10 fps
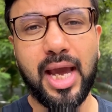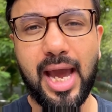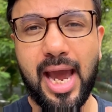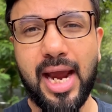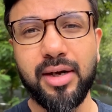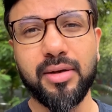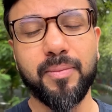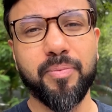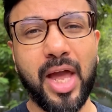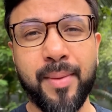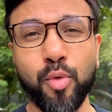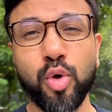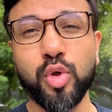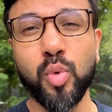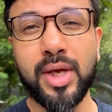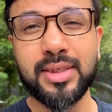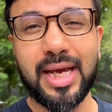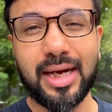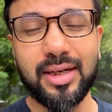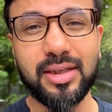And I'm going to
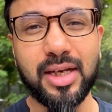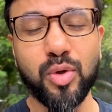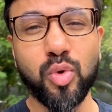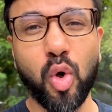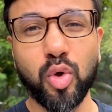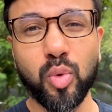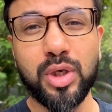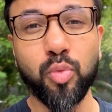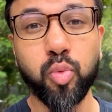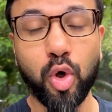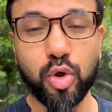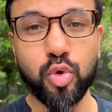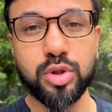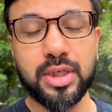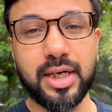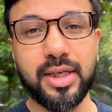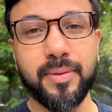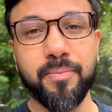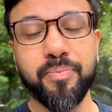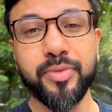exactly tell you not only what to study,
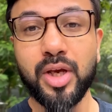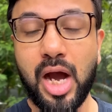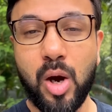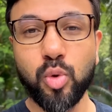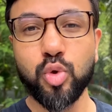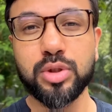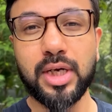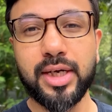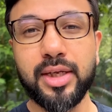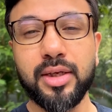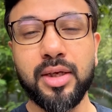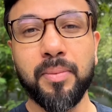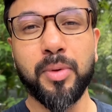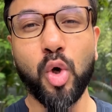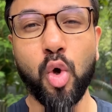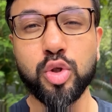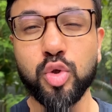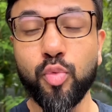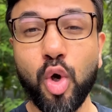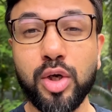how to study, but also
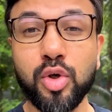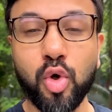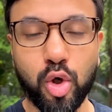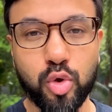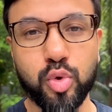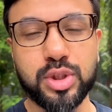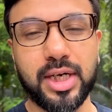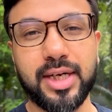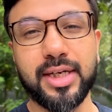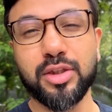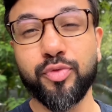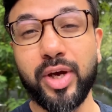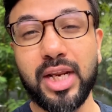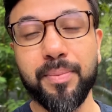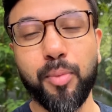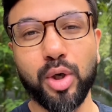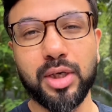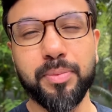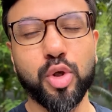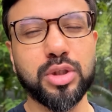what not to study. It is very
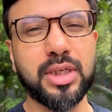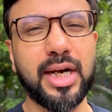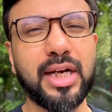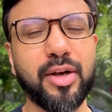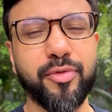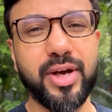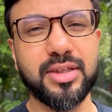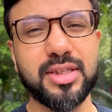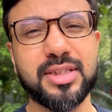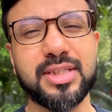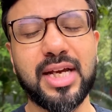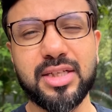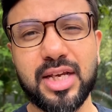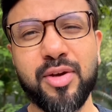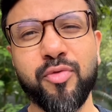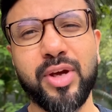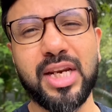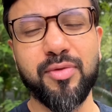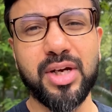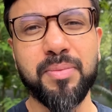important because current affairs is such a
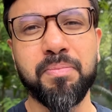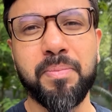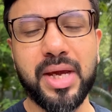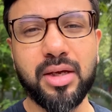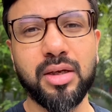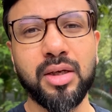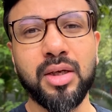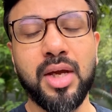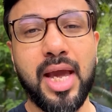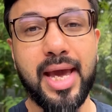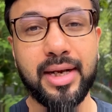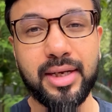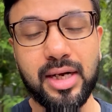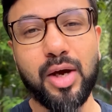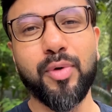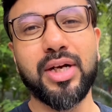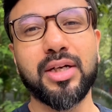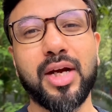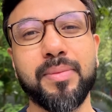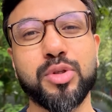very big arena when it
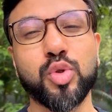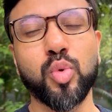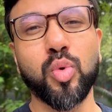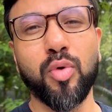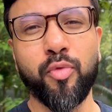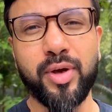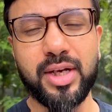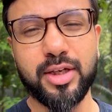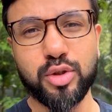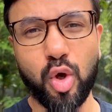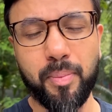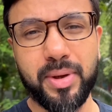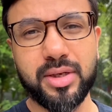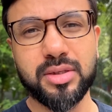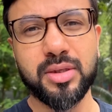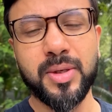comes to various topics,